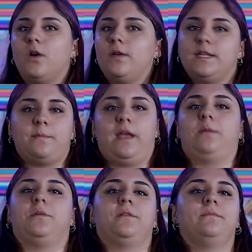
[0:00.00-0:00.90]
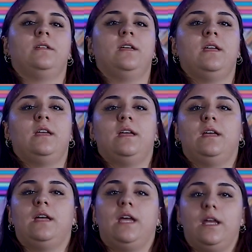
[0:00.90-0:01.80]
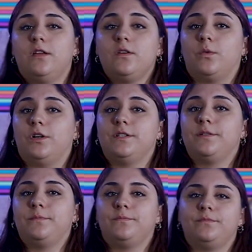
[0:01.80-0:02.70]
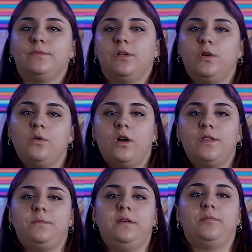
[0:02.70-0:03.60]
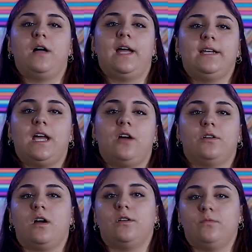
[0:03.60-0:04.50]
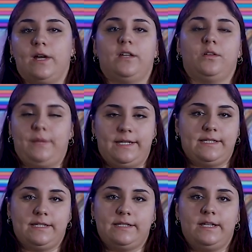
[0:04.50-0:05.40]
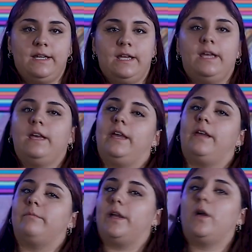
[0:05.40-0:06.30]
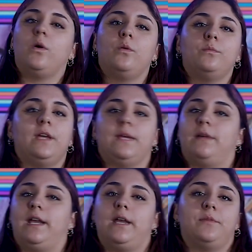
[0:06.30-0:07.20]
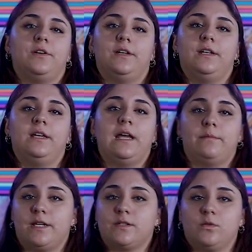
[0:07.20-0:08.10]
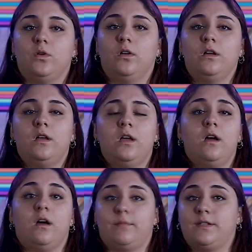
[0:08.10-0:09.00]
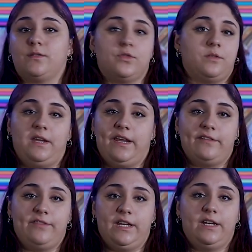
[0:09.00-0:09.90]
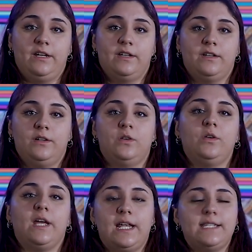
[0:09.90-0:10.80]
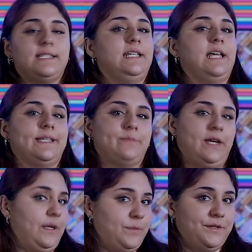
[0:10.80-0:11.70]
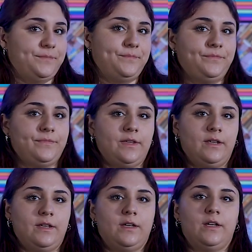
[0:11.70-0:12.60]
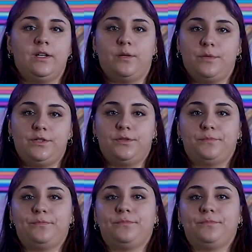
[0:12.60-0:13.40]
who is my neighbor? In other words, who are the people I encounter on a regular basis? In my home, in my neighborhood, in my school, on my social media feed, who can I see as my neighbor? Number two,